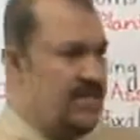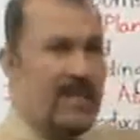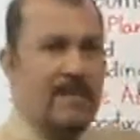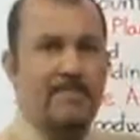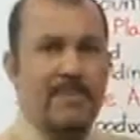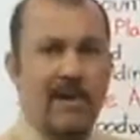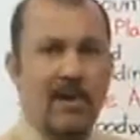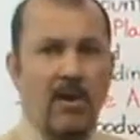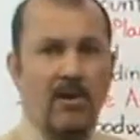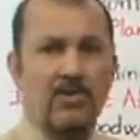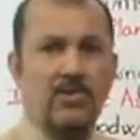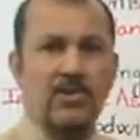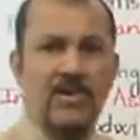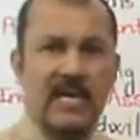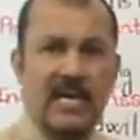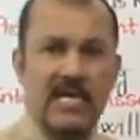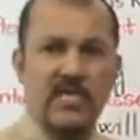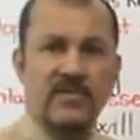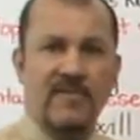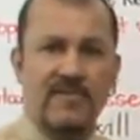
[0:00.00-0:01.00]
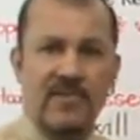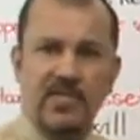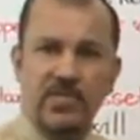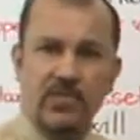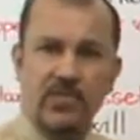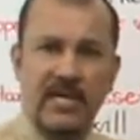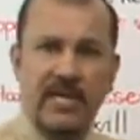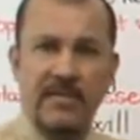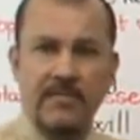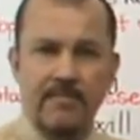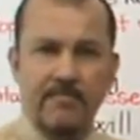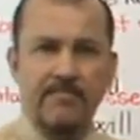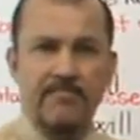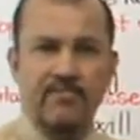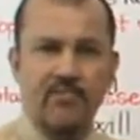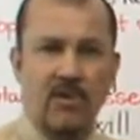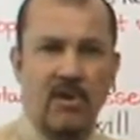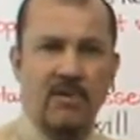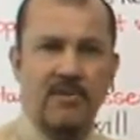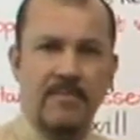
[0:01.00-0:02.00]
that belong to each of the three
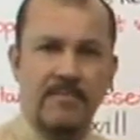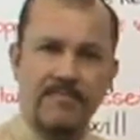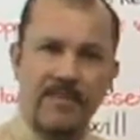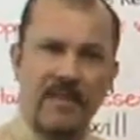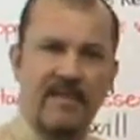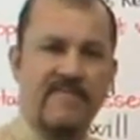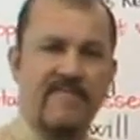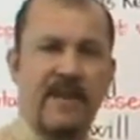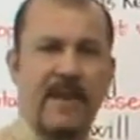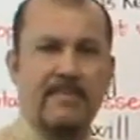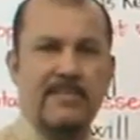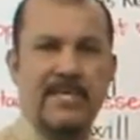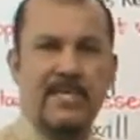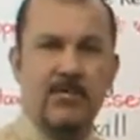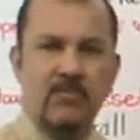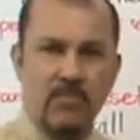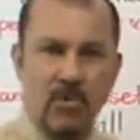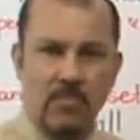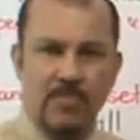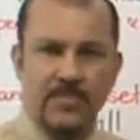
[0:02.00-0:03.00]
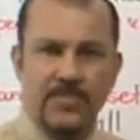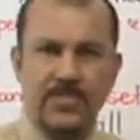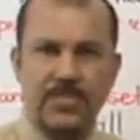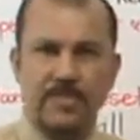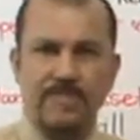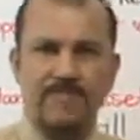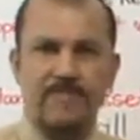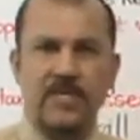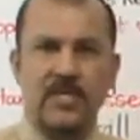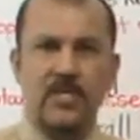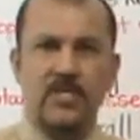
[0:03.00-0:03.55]
broad family groups.